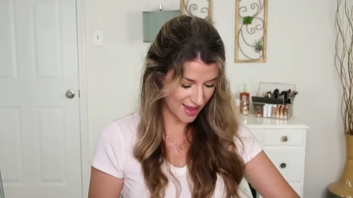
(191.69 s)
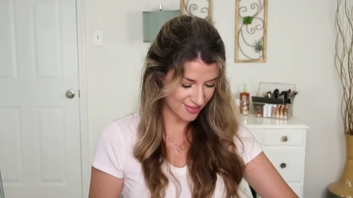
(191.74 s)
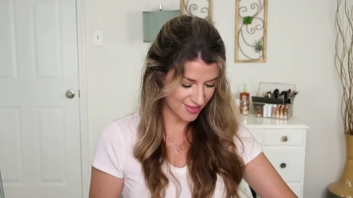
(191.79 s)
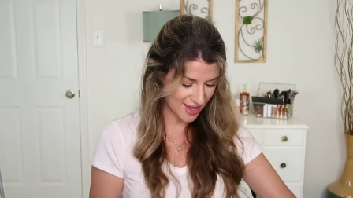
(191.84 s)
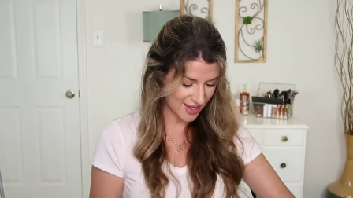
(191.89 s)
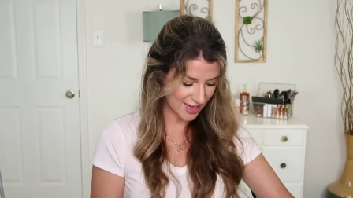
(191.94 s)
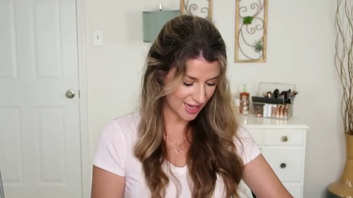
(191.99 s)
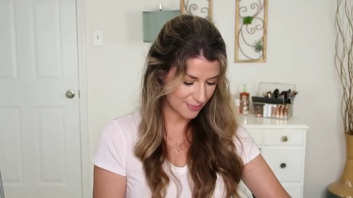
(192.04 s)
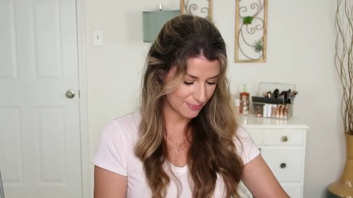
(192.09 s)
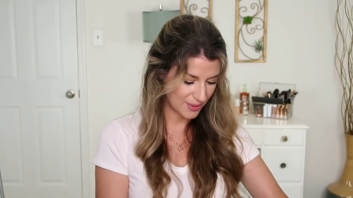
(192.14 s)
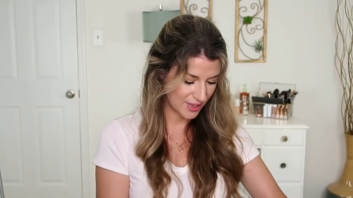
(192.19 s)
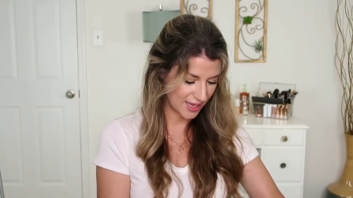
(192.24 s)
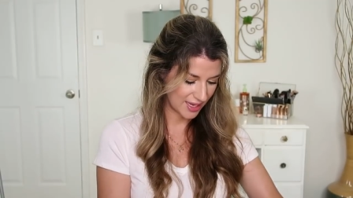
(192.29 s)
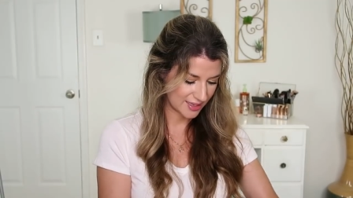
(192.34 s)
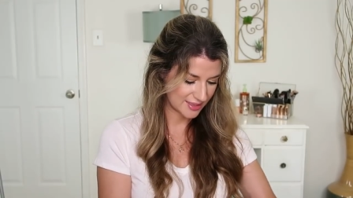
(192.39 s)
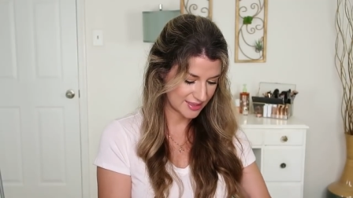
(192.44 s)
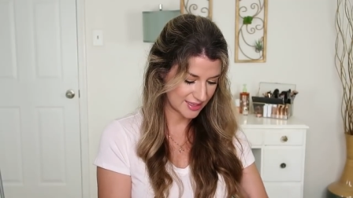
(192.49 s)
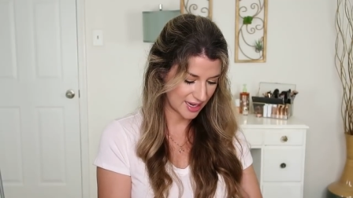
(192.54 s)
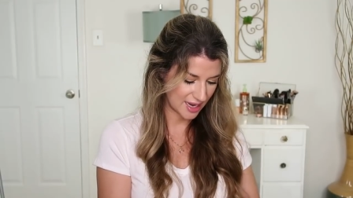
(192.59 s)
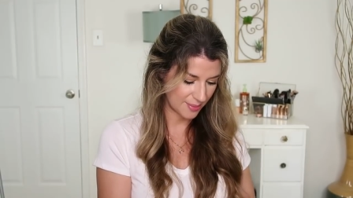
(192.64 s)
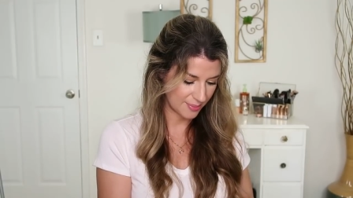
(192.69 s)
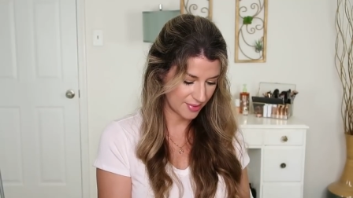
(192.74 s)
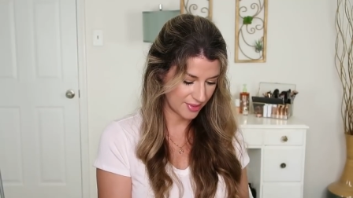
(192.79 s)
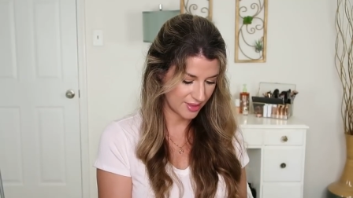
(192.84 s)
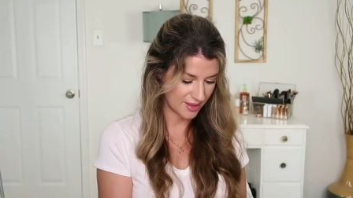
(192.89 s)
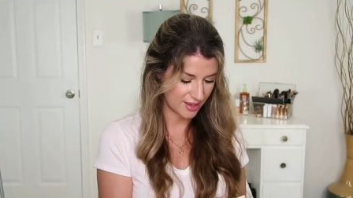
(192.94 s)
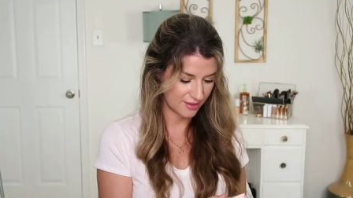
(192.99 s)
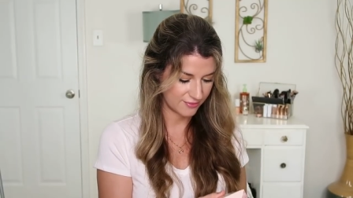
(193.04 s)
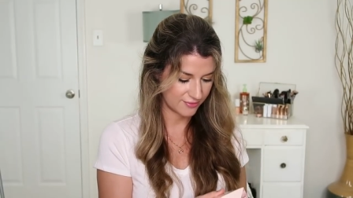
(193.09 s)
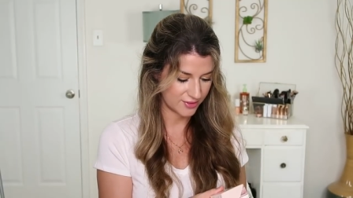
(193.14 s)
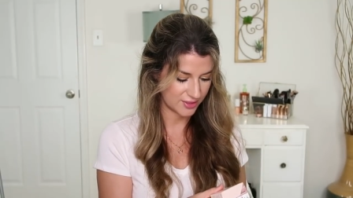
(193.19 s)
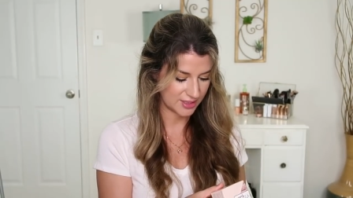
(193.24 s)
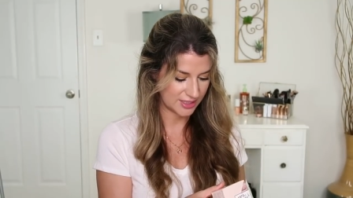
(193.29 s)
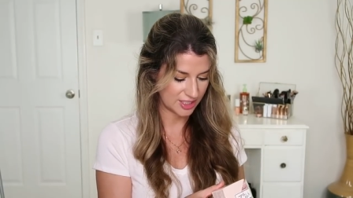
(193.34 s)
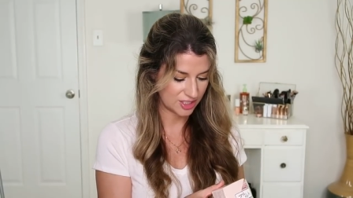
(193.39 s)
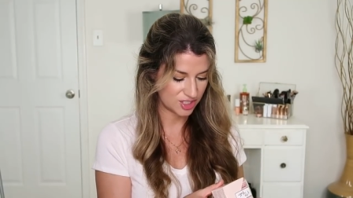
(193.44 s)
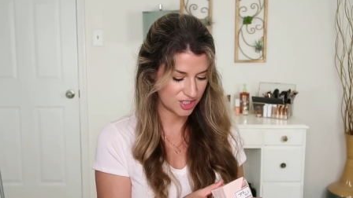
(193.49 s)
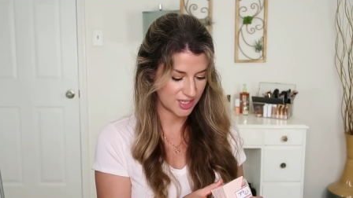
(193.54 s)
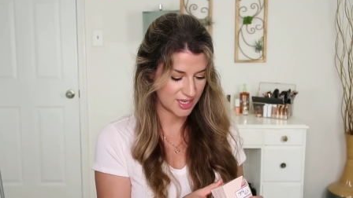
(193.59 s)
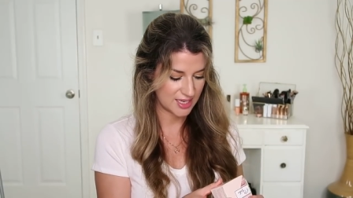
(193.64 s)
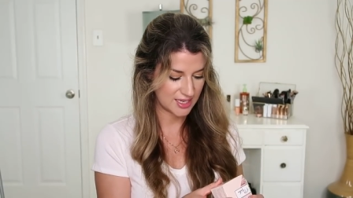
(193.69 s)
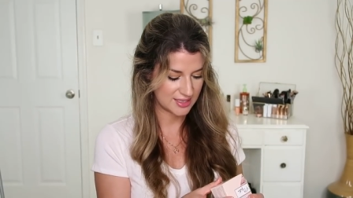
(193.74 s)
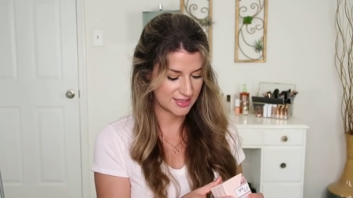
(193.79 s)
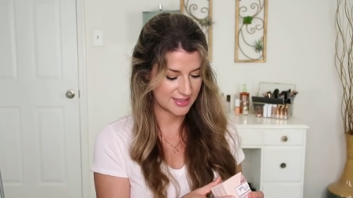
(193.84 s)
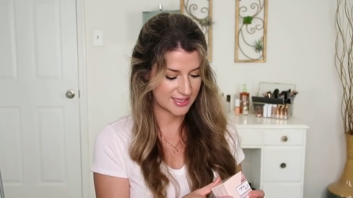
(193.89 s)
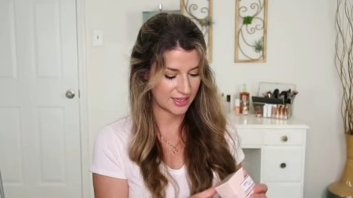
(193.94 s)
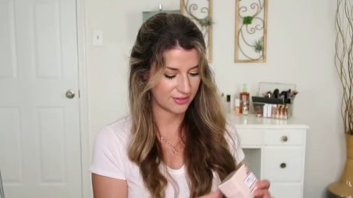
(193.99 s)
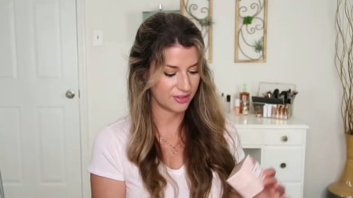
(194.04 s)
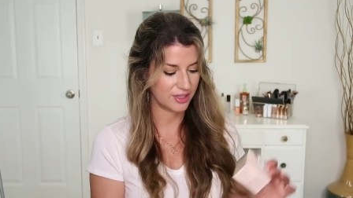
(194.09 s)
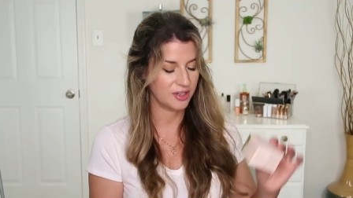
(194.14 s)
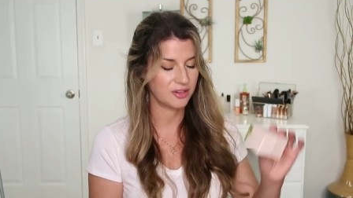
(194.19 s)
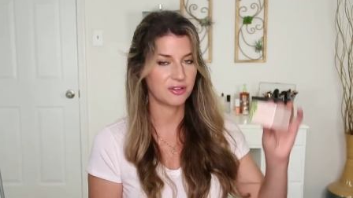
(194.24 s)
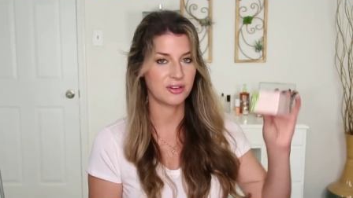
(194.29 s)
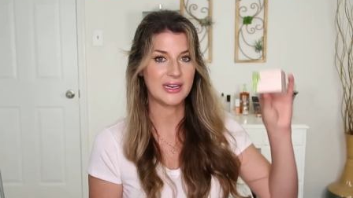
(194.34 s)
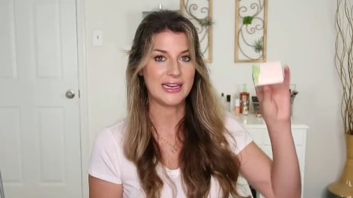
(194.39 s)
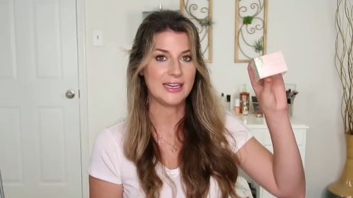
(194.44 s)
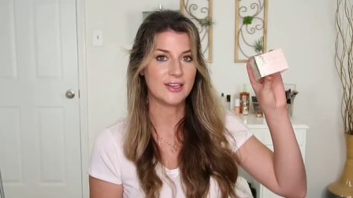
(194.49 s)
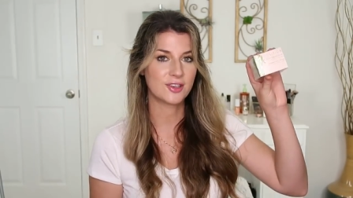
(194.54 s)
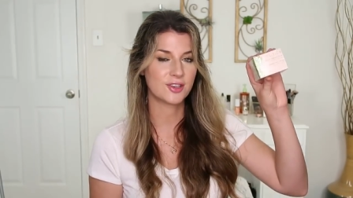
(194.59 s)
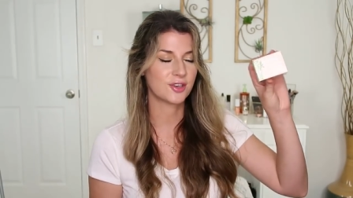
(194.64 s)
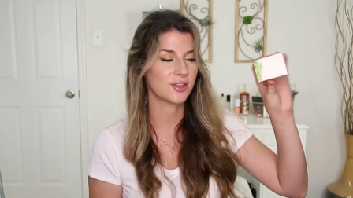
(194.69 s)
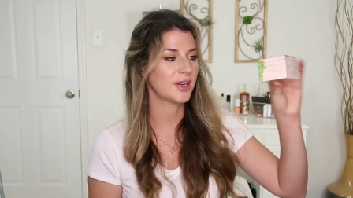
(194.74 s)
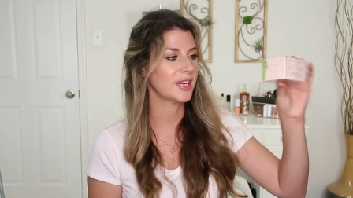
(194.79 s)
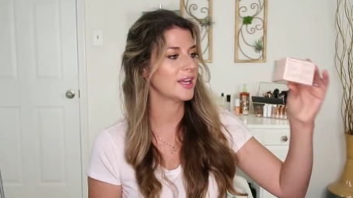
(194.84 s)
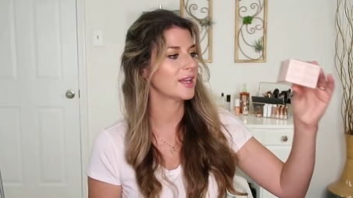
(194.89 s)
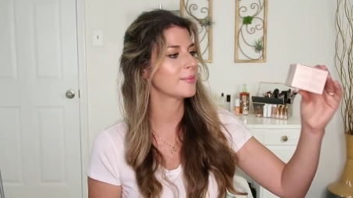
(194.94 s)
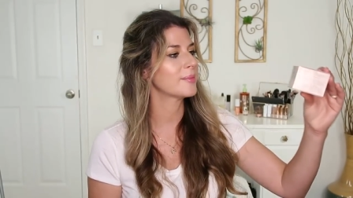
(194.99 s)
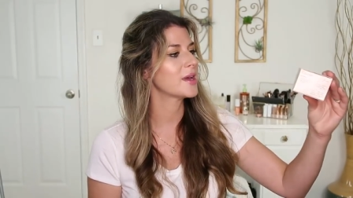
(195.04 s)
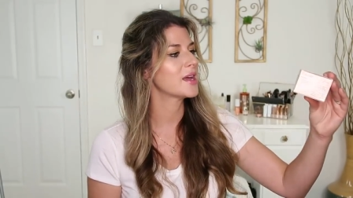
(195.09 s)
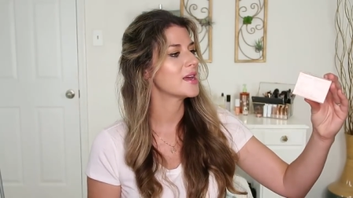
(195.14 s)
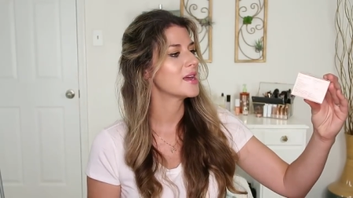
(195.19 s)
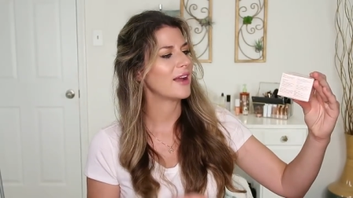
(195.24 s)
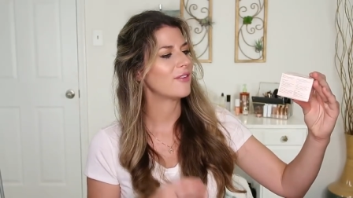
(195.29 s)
and then I picked up the Volition Celery Green Cream.